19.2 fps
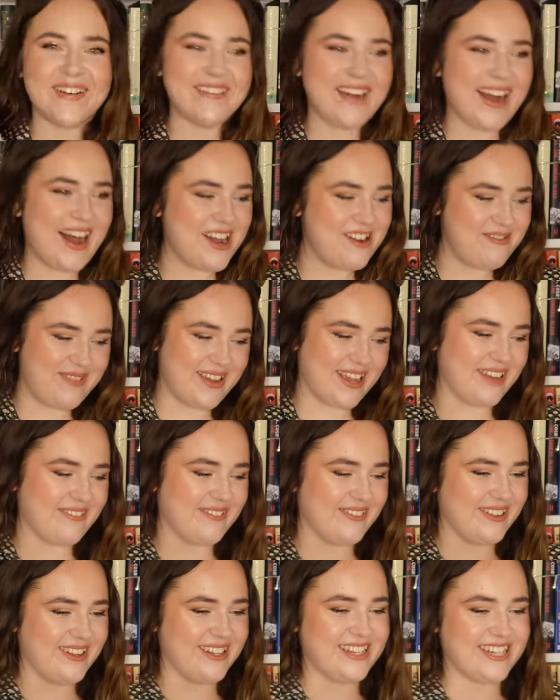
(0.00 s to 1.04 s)
we're hoping it
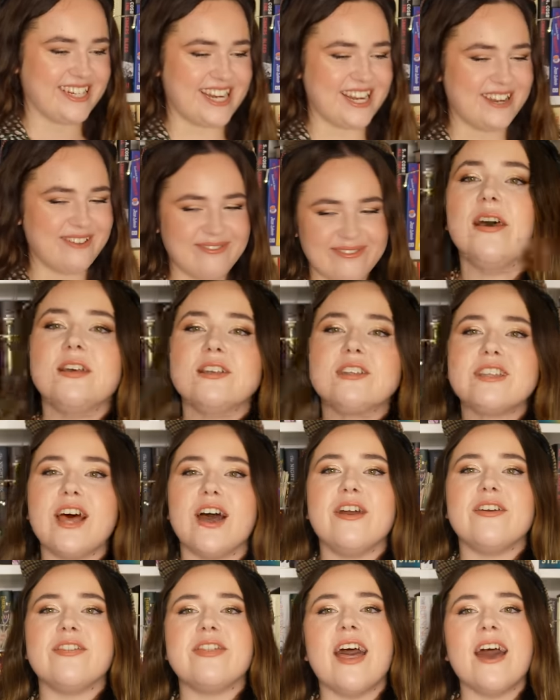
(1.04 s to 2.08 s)
will achieve. So
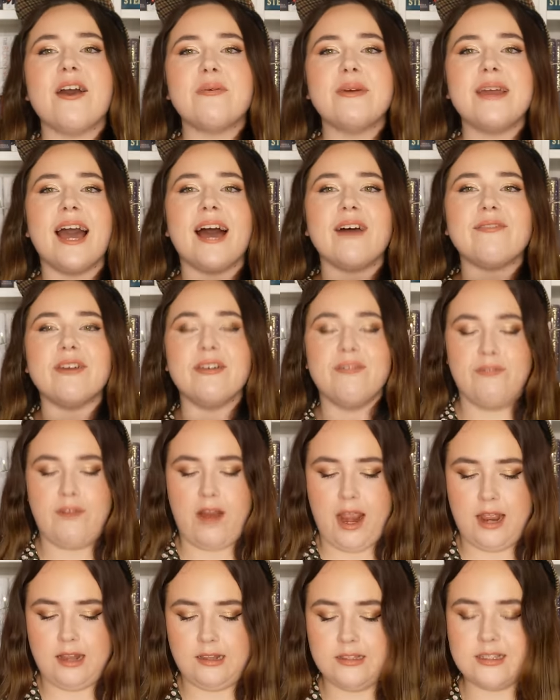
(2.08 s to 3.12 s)
there we have it,
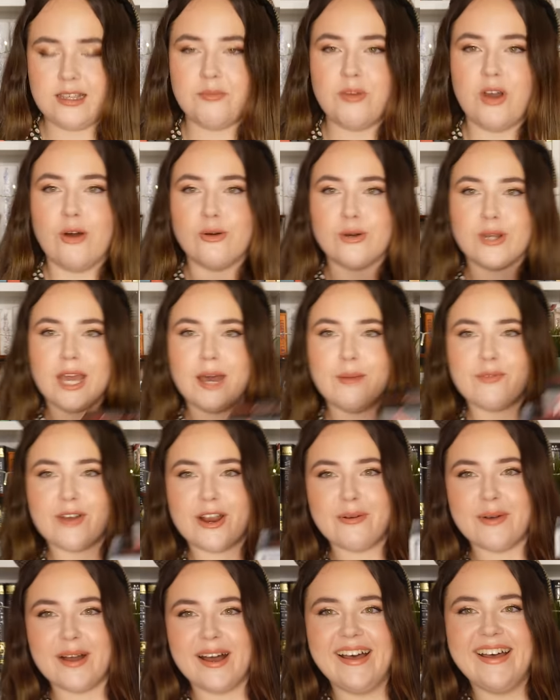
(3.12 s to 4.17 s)
friends. I'm not holding up
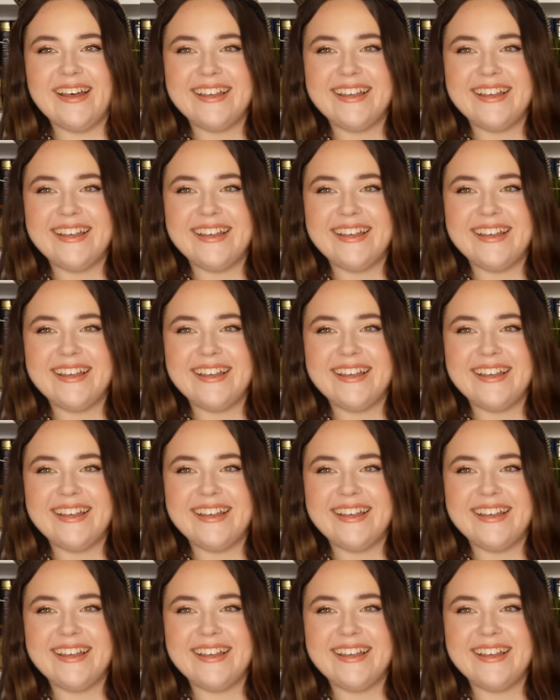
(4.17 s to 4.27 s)
very well.